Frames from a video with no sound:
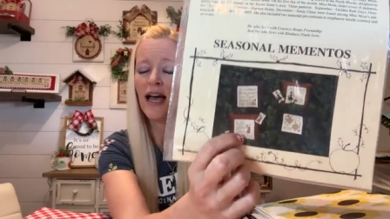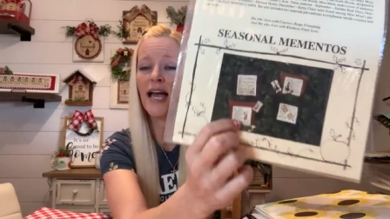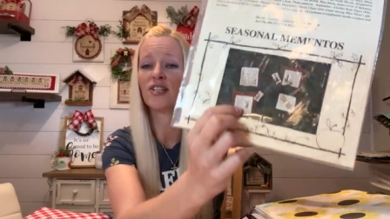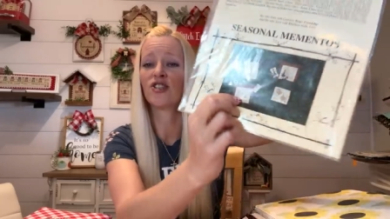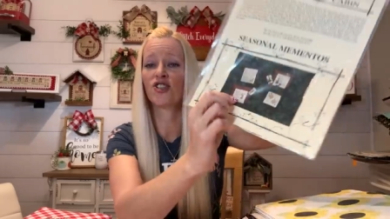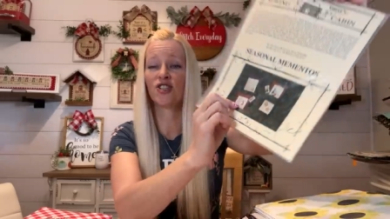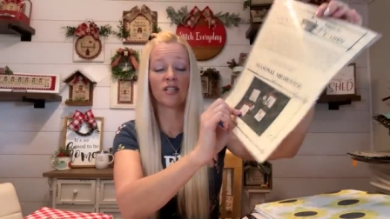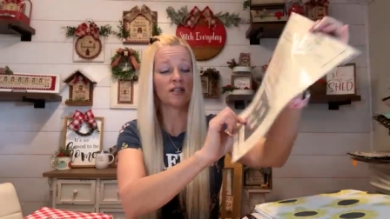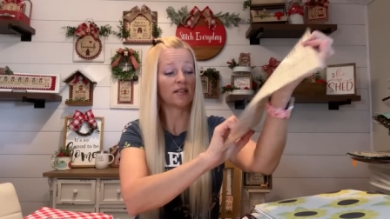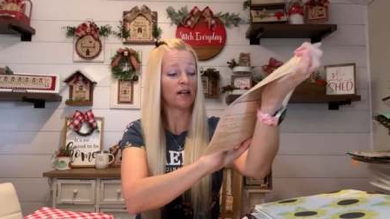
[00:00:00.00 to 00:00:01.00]
And she,
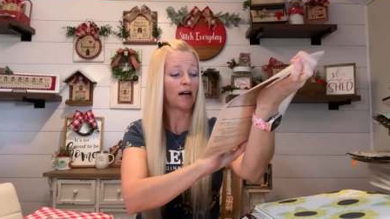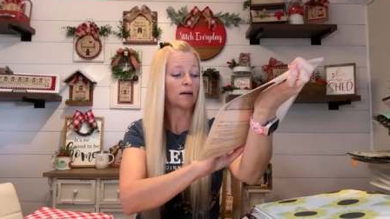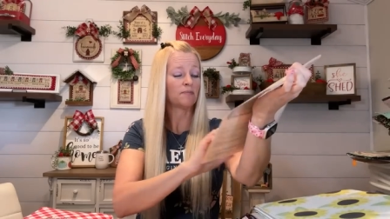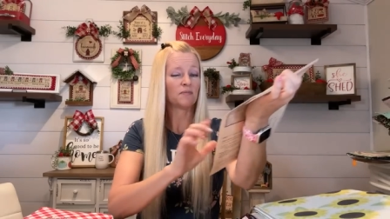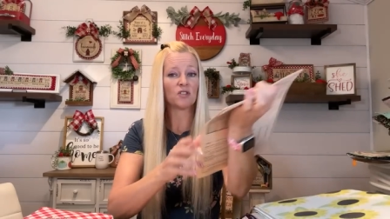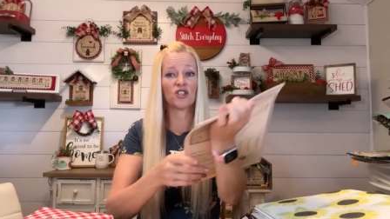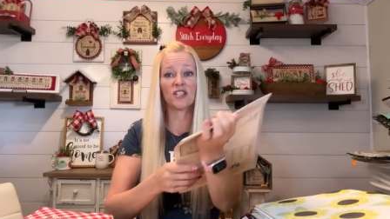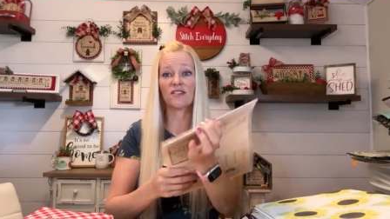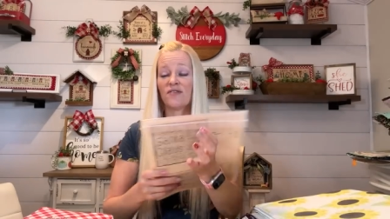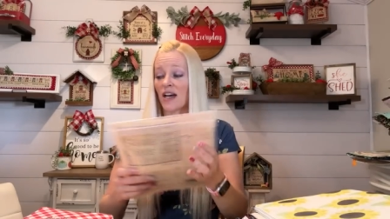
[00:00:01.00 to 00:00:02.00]
um,
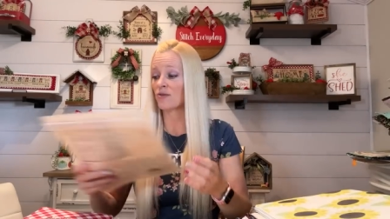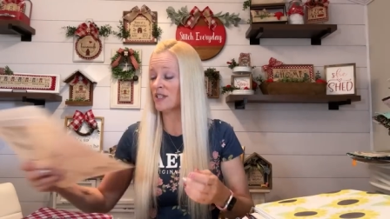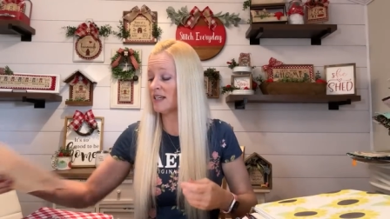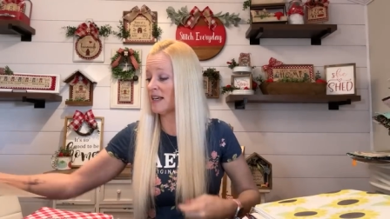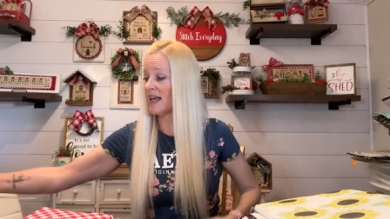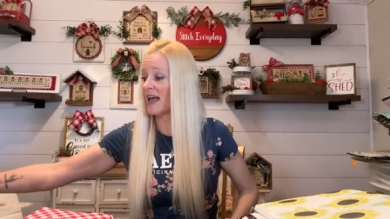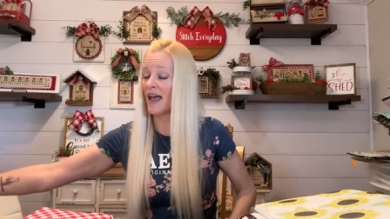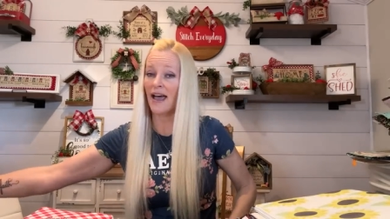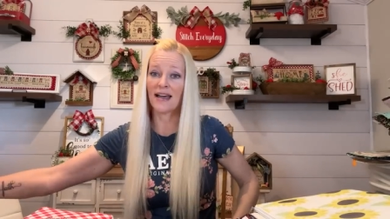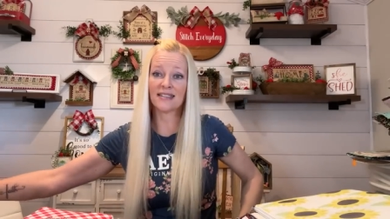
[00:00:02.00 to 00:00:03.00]
she had found it
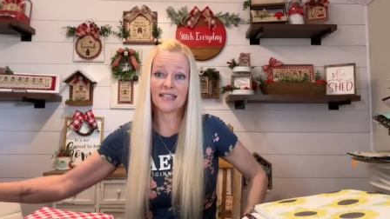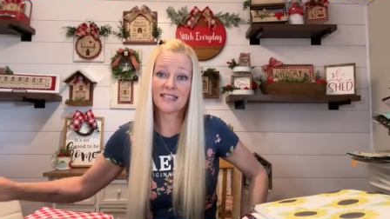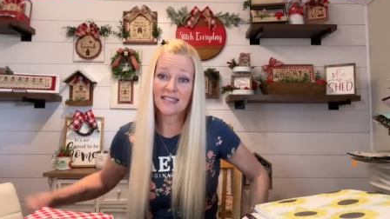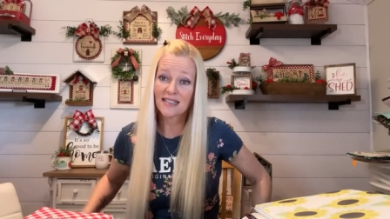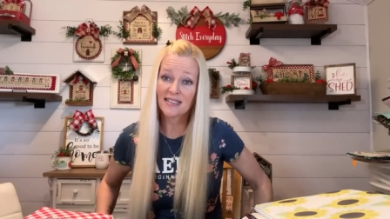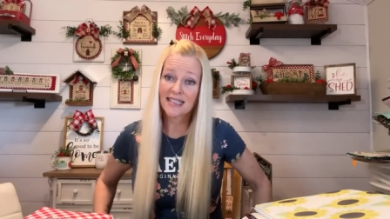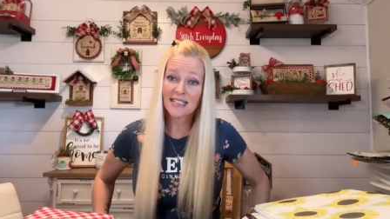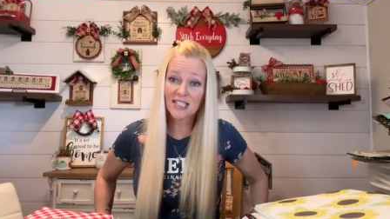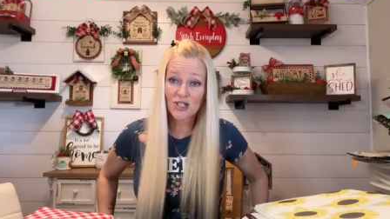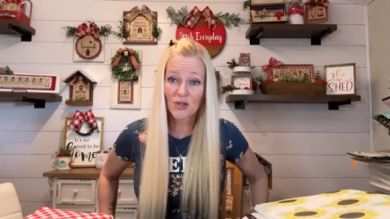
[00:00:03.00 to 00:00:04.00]
and
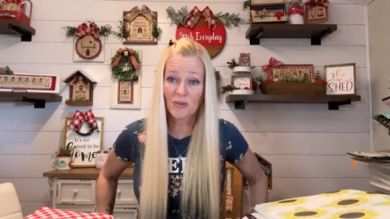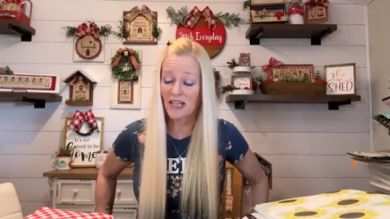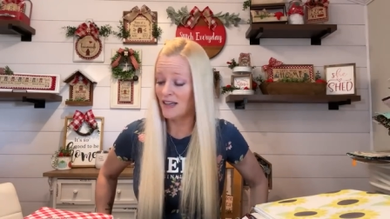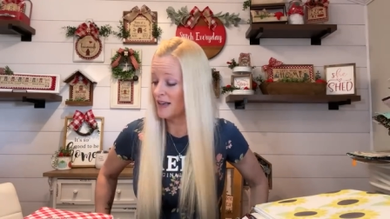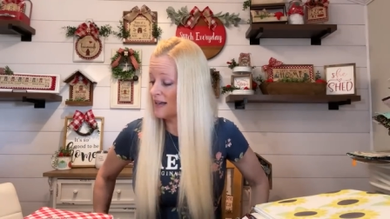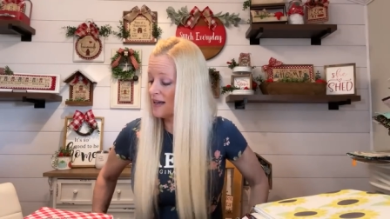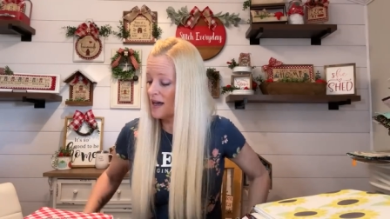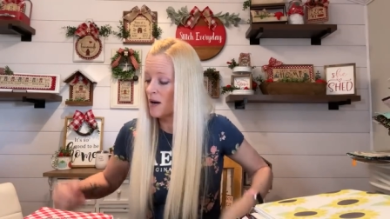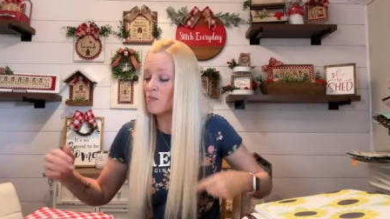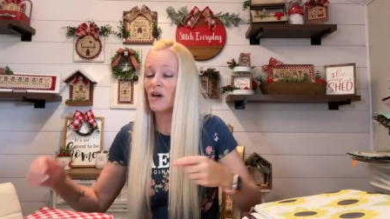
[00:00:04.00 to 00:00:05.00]
sent it to me,
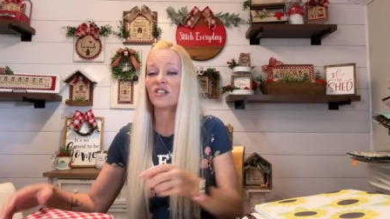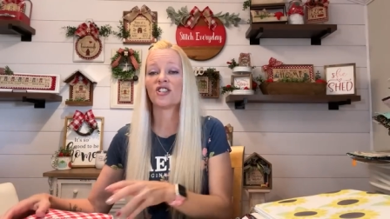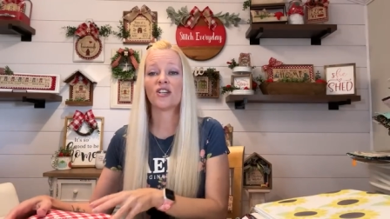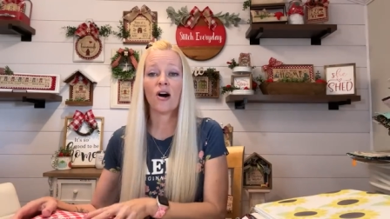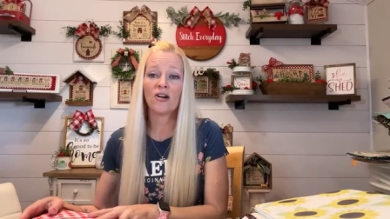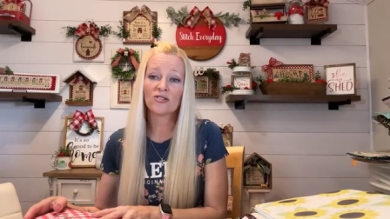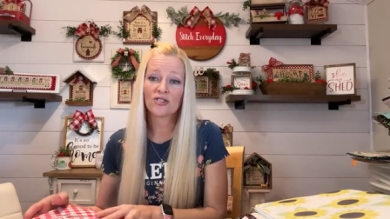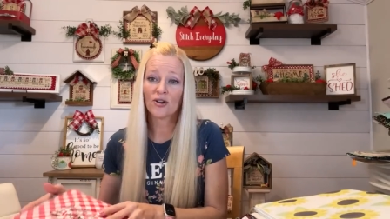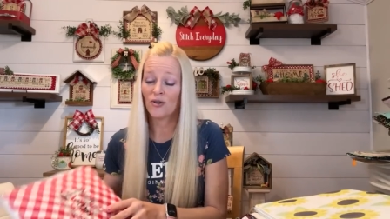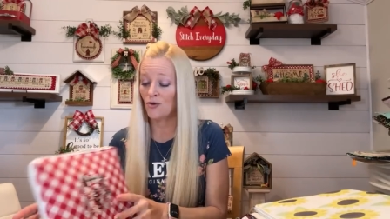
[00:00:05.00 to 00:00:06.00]
but she
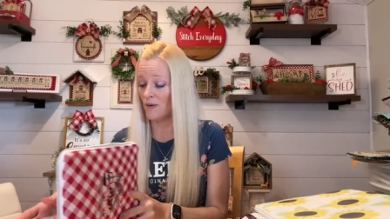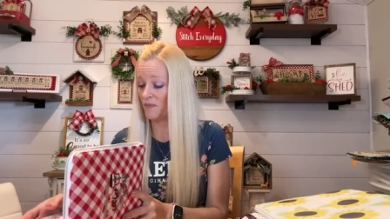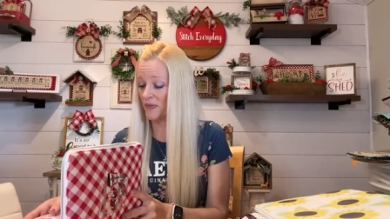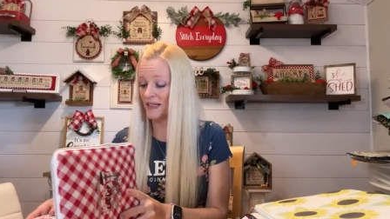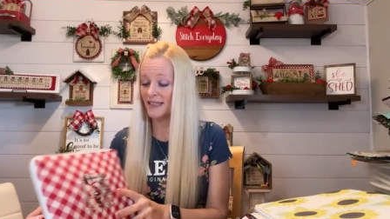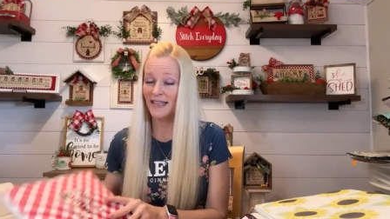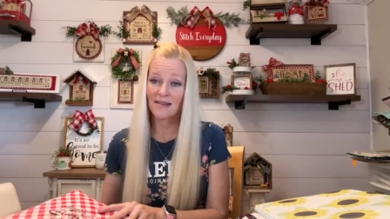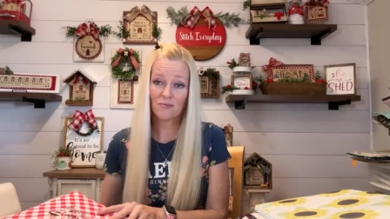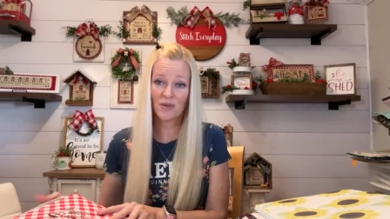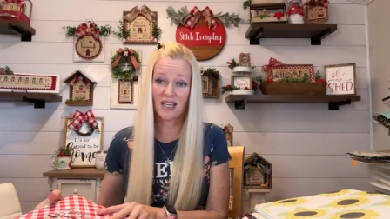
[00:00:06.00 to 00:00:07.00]
also
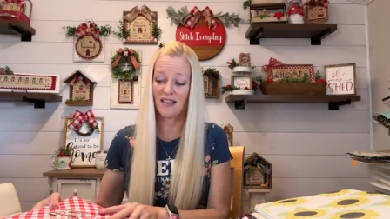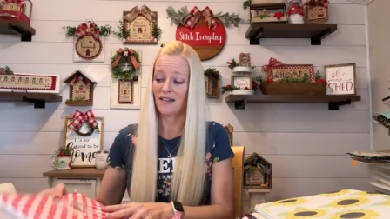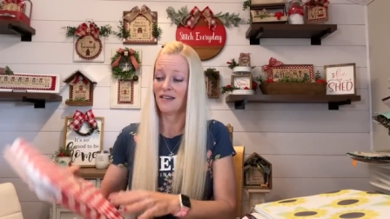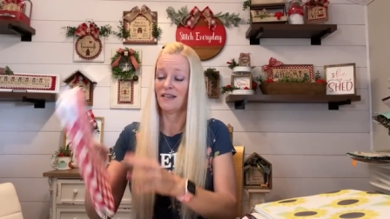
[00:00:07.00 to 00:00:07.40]
sent me